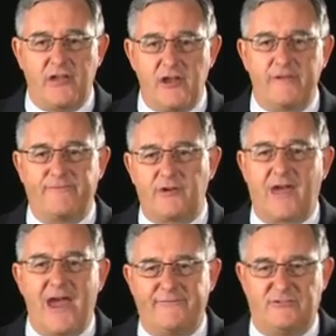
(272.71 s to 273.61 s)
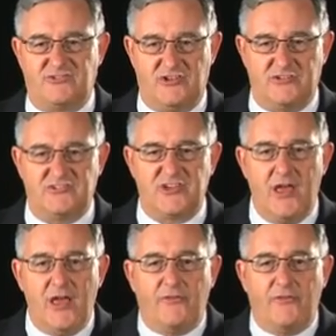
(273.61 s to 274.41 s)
are here for conferences,